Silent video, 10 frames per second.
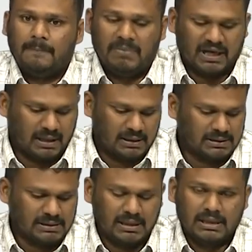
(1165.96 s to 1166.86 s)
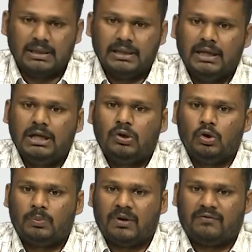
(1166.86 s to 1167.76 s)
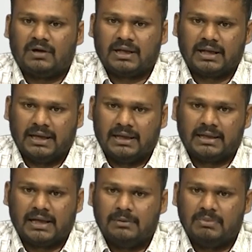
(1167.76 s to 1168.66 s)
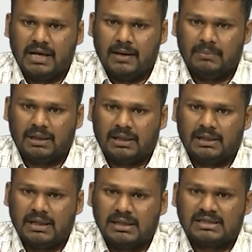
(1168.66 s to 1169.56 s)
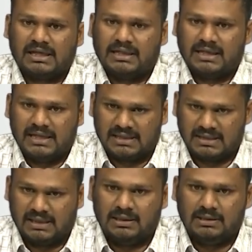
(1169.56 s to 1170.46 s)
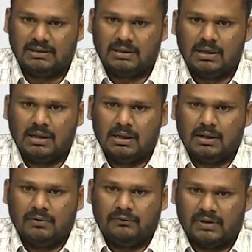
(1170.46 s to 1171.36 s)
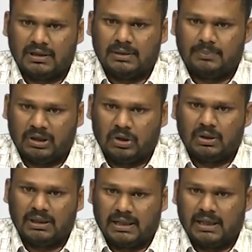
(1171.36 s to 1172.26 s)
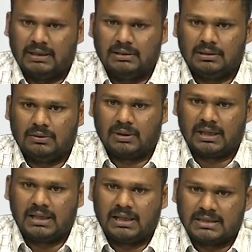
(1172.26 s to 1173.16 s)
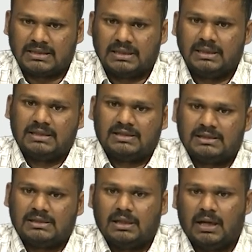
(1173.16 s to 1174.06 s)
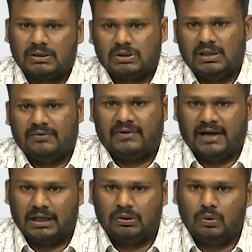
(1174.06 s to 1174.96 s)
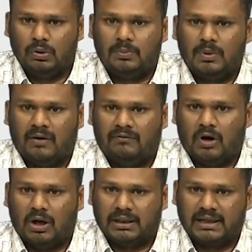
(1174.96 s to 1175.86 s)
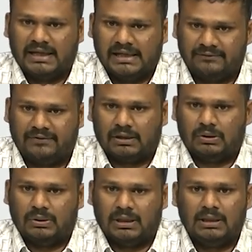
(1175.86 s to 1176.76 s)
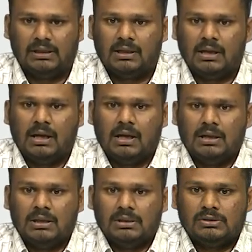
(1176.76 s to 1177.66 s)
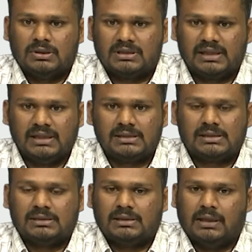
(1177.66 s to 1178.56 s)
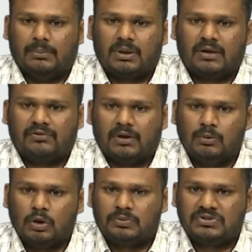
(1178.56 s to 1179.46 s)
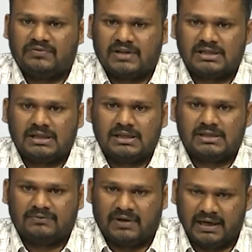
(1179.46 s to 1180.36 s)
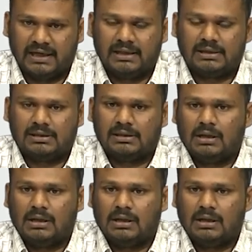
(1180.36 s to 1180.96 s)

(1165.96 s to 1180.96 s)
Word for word: because any group of order n can be embedded inside S n for that particular n. Okay. S n is actually a finite group of order n factorial. So, since number of subgroups of S n is finite,